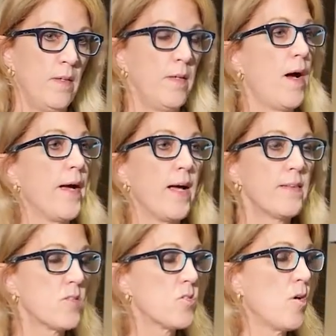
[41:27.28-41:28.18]
Now, I got
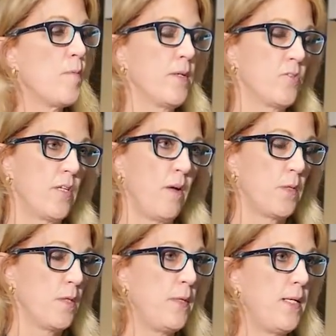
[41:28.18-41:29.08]
this so much today with
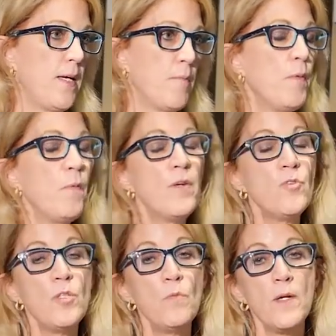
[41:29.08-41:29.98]
the media, but what if
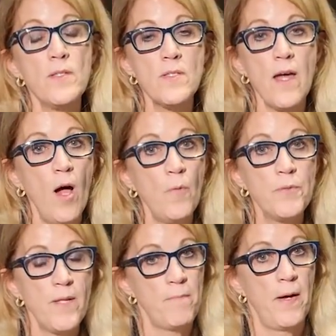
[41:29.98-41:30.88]
she wants to help
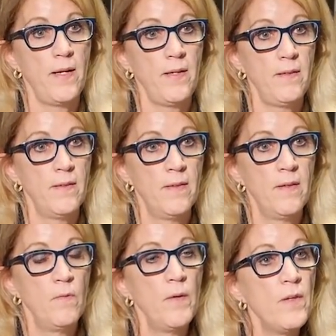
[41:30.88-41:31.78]
somebody?
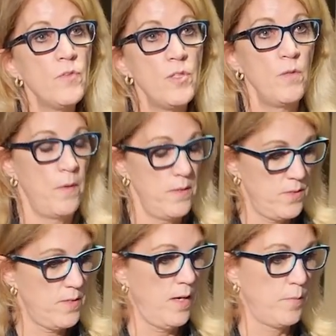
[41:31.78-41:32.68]
What if she wants
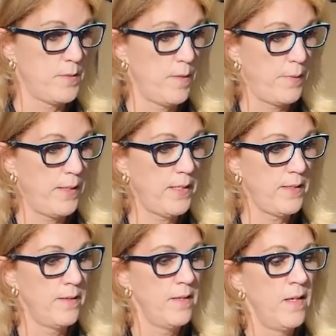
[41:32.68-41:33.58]
to help somebody?
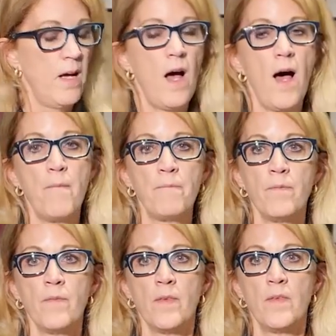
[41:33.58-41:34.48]

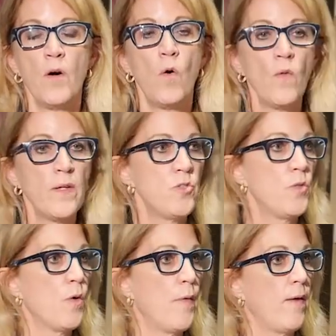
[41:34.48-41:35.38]
The whole
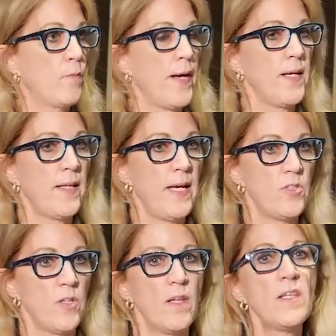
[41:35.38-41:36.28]
issue around
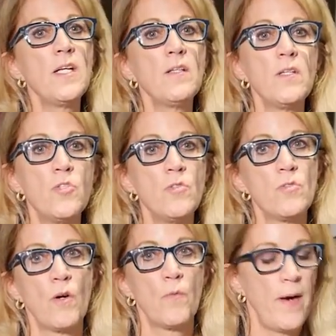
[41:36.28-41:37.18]
regulation. The legal issues
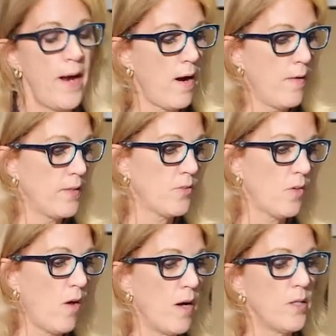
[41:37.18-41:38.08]
are rare, and as
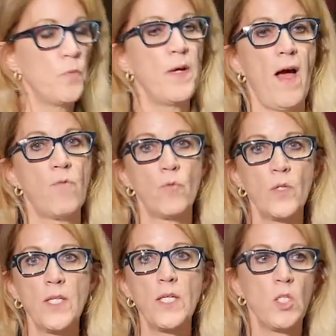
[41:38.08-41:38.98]
long as we have
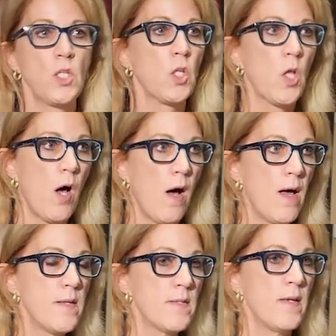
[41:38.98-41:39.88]
really good
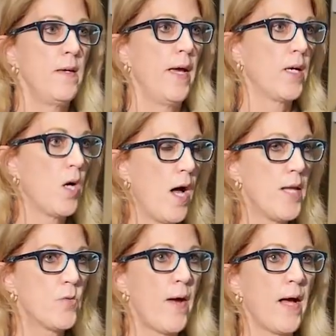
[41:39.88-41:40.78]
laws and
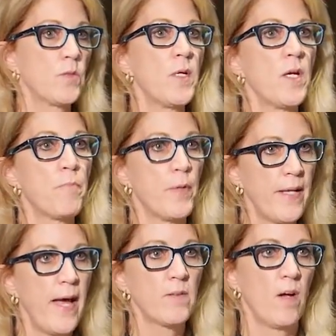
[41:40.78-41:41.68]
contracts, we can
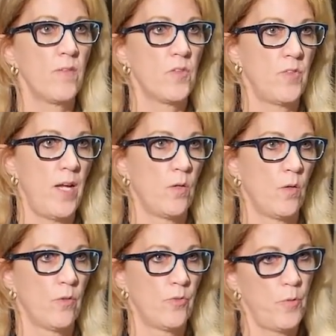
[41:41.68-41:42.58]
protect all the
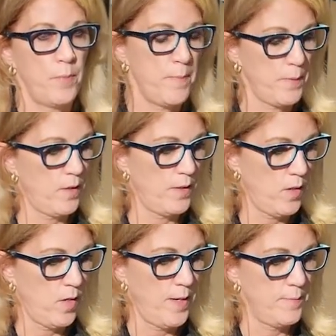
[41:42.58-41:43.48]
stakeholders so people aren't
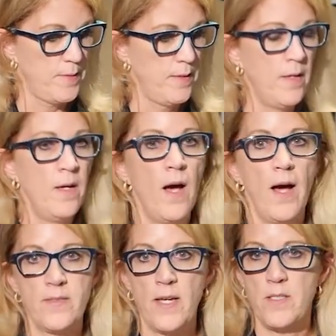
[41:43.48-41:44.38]
harmed. I
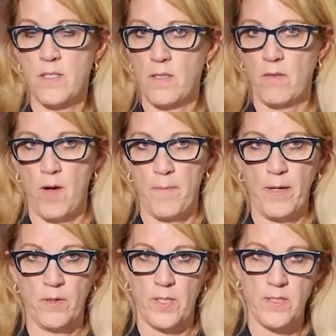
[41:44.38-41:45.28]
say to the
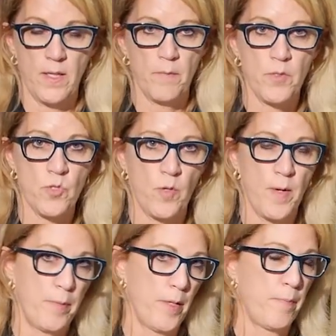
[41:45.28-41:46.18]
lawmakers, I tell them the story
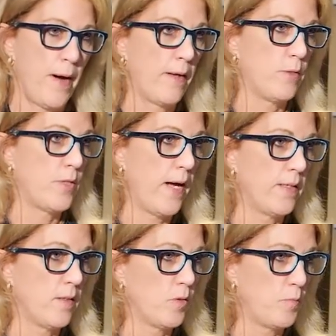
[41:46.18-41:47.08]
of Brooke Brown who died
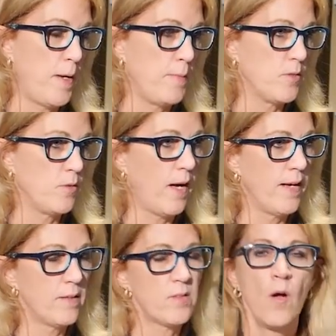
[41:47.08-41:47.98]
and those babies who died.
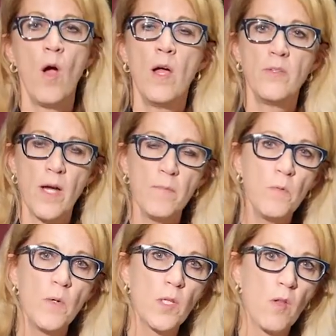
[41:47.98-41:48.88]
I said, tell me
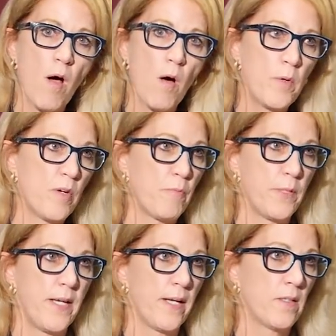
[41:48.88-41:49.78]
what law would have
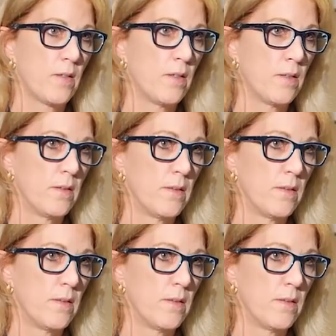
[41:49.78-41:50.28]
protected her.